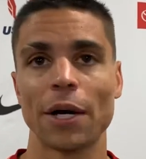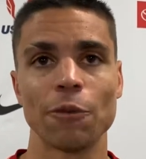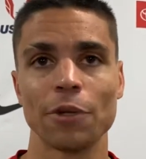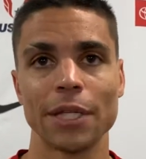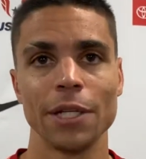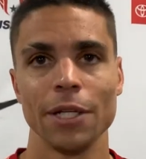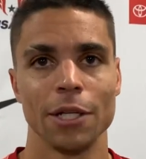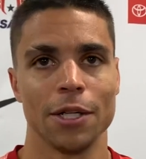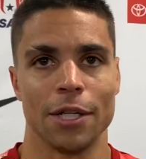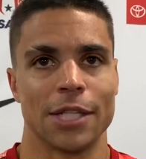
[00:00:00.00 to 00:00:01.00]
I didn't really
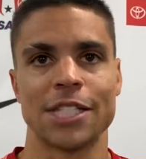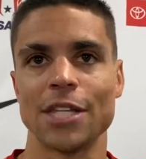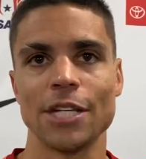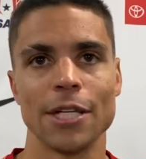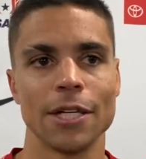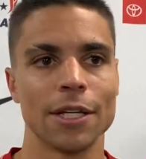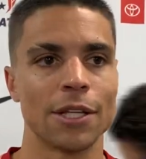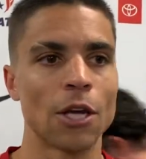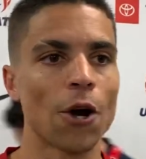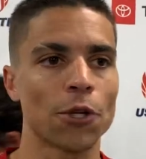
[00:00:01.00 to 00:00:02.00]
see the
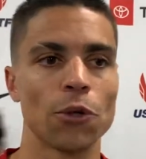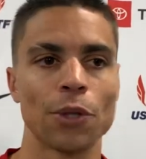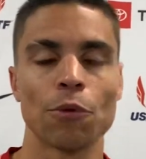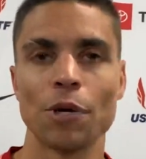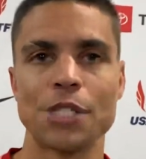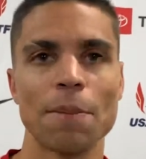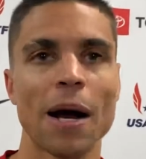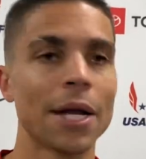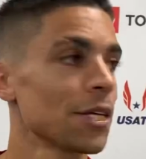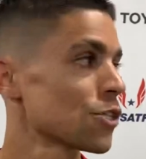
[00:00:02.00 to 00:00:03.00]
the article and the reasoning
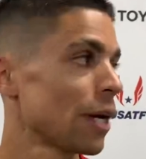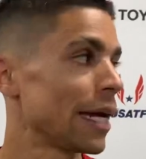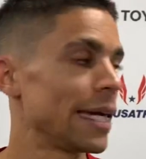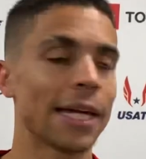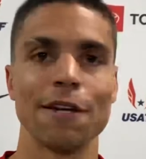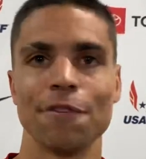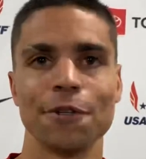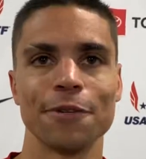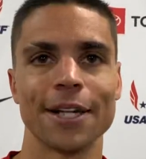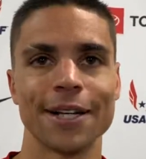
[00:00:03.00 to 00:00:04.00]
behind it, so I can't give
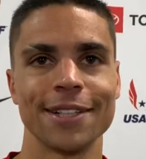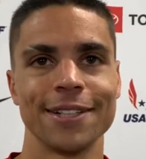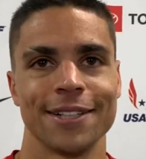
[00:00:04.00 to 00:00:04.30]
you uh,